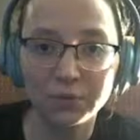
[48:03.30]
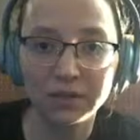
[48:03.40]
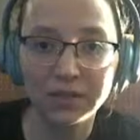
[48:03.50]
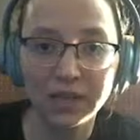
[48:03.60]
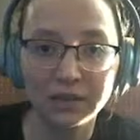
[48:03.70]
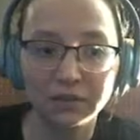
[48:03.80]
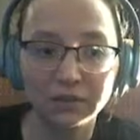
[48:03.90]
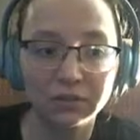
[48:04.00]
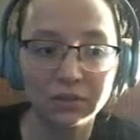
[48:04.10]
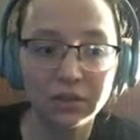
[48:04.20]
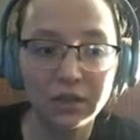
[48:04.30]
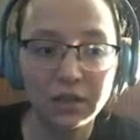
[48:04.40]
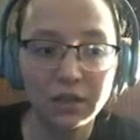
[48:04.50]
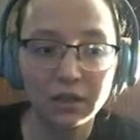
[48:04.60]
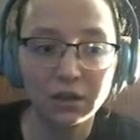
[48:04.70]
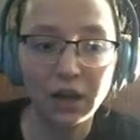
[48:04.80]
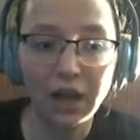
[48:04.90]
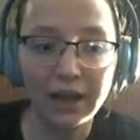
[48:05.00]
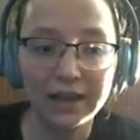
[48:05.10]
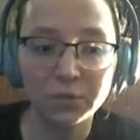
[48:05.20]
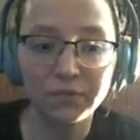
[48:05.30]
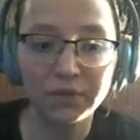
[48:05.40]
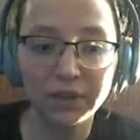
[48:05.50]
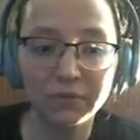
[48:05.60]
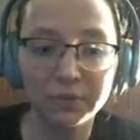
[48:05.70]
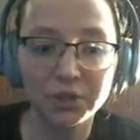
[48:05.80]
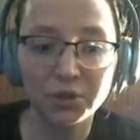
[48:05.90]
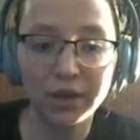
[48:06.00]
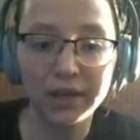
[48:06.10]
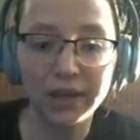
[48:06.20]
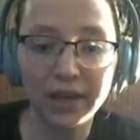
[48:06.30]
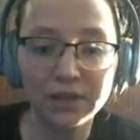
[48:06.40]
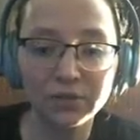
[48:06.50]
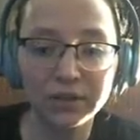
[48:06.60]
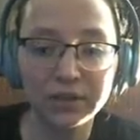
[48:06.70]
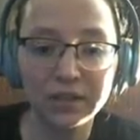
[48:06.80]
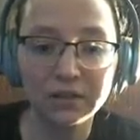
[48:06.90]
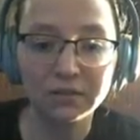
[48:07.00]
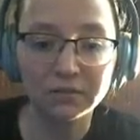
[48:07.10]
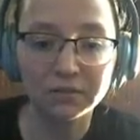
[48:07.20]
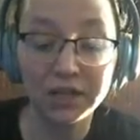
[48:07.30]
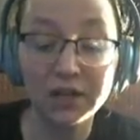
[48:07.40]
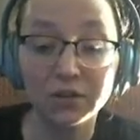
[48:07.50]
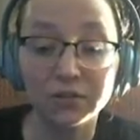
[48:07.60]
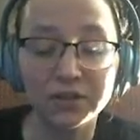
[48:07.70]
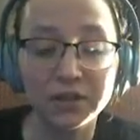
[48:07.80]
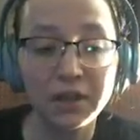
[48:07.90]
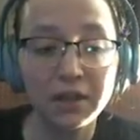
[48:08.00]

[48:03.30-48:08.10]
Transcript: Daniel. Her eyes were filling with betrayed, angry tears.